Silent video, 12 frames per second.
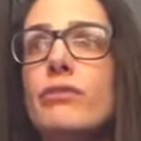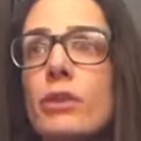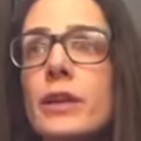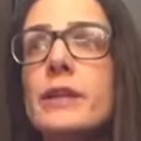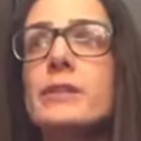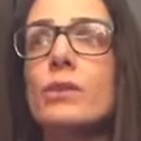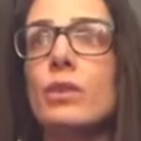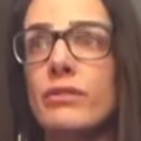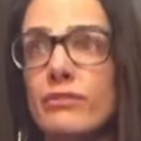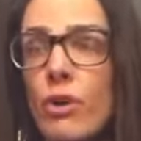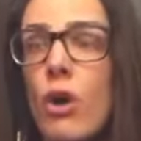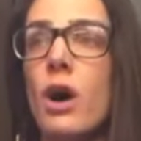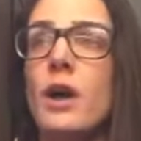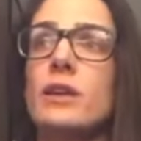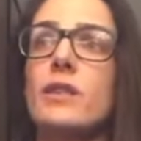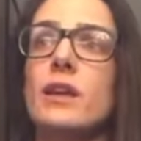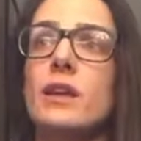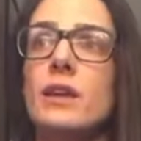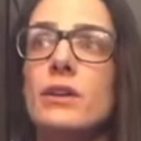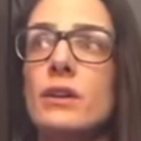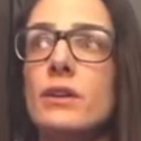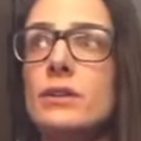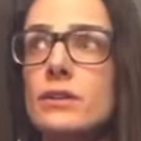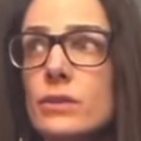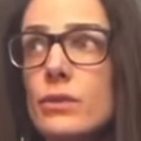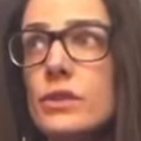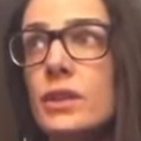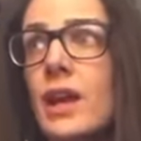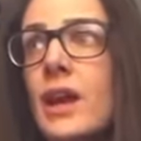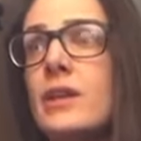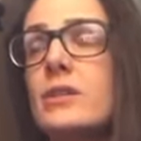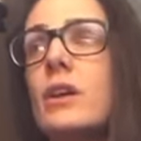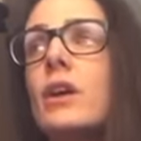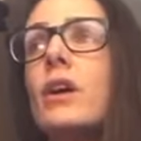freeze or fawn. They either dissociate,